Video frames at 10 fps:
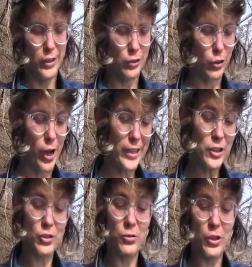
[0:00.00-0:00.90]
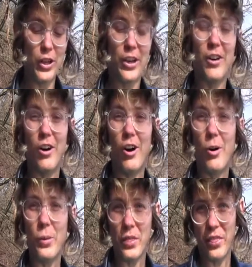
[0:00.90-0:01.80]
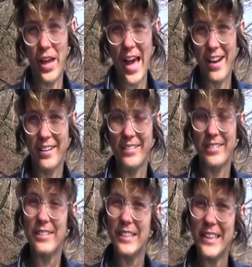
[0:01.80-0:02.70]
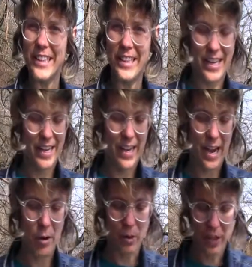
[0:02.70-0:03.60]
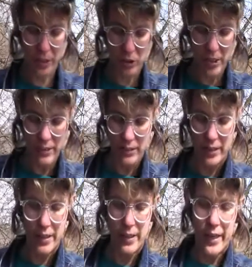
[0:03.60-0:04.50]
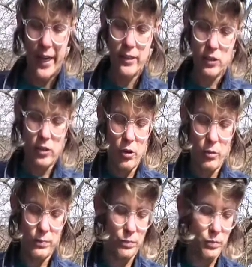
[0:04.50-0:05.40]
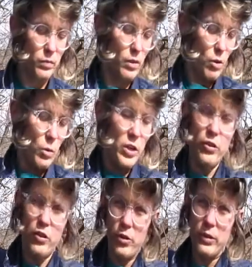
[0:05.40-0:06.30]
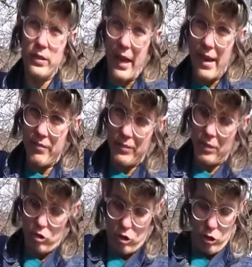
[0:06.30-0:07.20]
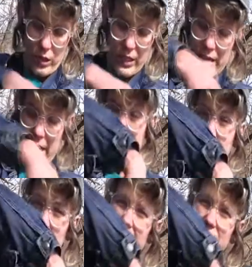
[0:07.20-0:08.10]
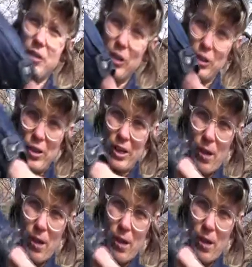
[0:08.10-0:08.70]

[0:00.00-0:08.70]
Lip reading: So I just filled it all with that to see how well that drains. And so what you do is have 2 containers, if you're doing